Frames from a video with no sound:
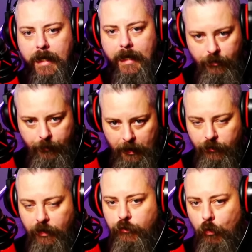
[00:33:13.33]
It is
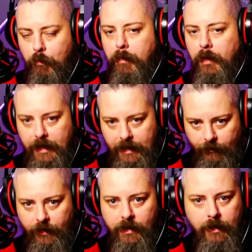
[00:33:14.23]
because I don't
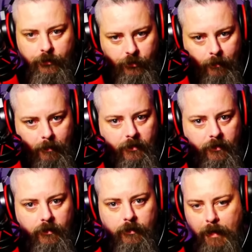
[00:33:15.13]
believe they are
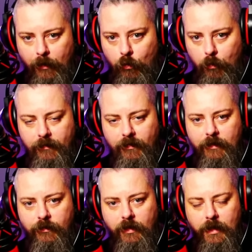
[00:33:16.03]
legitimate paranormal
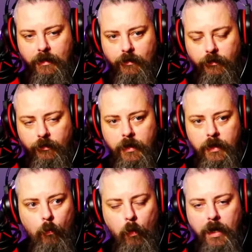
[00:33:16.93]
investigators.
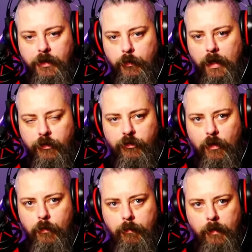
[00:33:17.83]
Why don't I
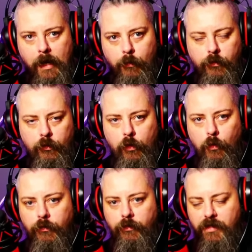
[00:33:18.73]
shout out
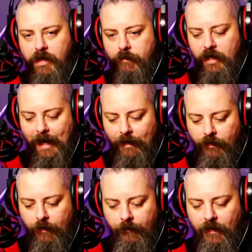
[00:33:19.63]
Ghost Theory
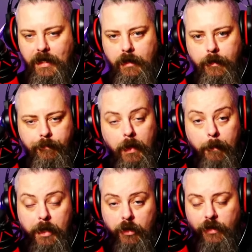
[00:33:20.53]
as fake?
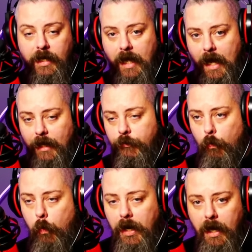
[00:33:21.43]
Because I can't
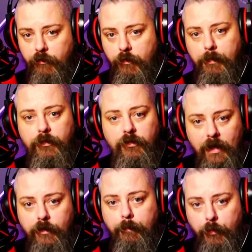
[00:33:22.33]
one hundred
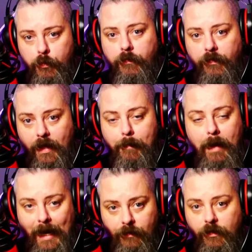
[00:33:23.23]
percent prove them
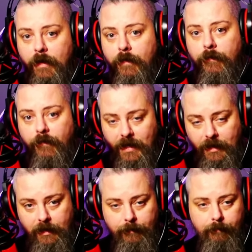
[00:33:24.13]
as
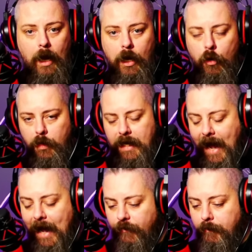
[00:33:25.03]
fake. I only
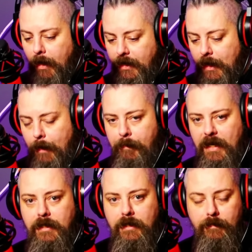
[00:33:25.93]
have my
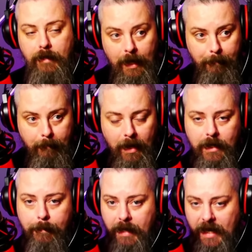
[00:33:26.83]
opinion. And my
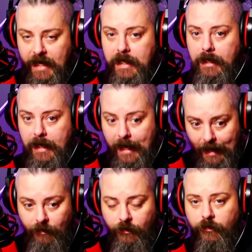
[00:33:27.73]
opinion
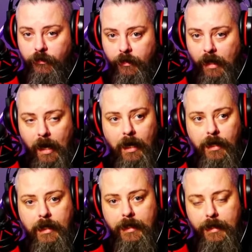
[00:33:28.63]
is
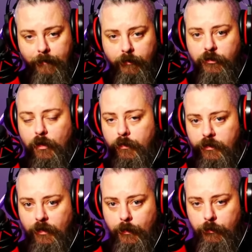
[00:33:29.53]
I can never shout
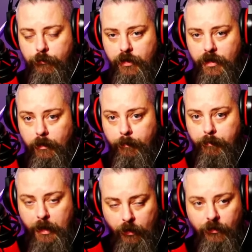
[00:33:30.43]
these out as real
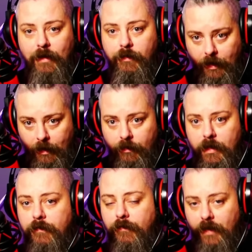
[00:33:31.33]
because I think
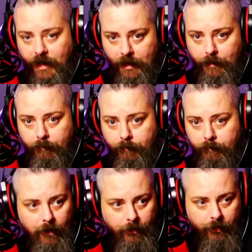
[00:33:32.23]
they are faking.
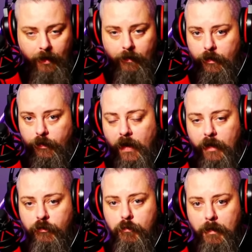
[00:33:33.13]
I think there is
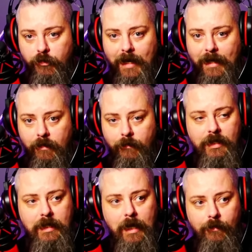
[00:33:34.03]
far too much
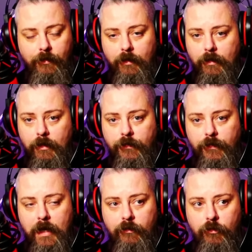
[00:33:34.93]
activity. I think there is
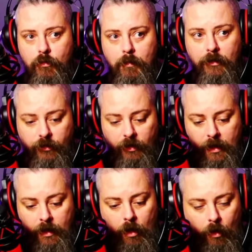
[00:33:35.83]
far too much...
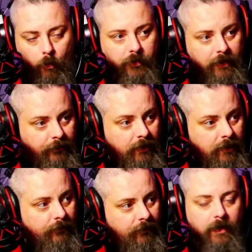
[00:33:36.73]
oh, what the
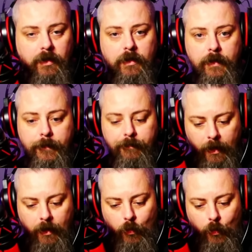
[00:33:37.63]
fucking fuck?
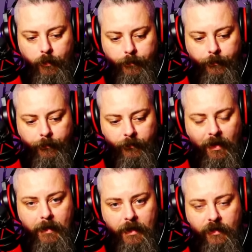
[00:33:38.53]
Oh,
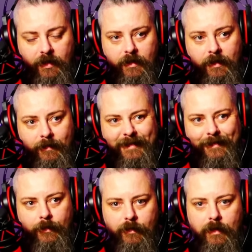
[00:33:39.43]
ten minutes later,
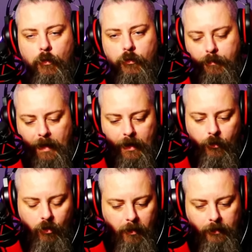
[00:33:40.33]
uh, it wasn't
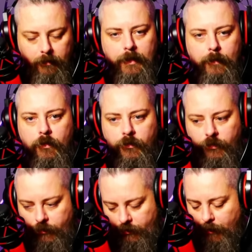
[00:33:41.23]
paranormal. It was
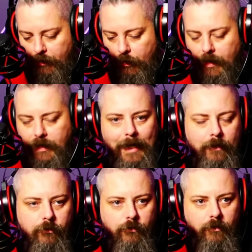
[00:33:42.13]
something quite
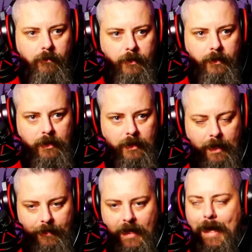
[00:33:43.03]
natural.
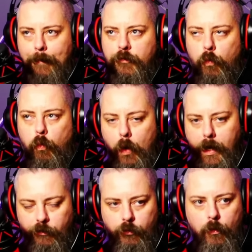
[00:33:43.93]
And that happens
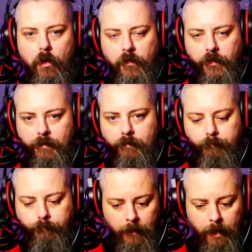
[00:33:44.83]
way too often.
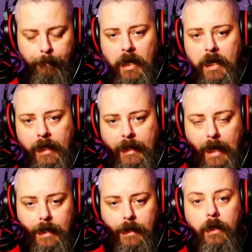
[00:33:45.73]
But
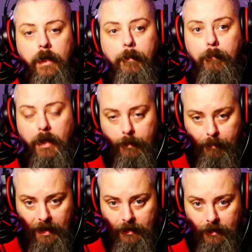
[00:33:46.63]
again, my
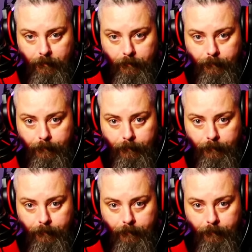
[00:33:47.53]
opinion.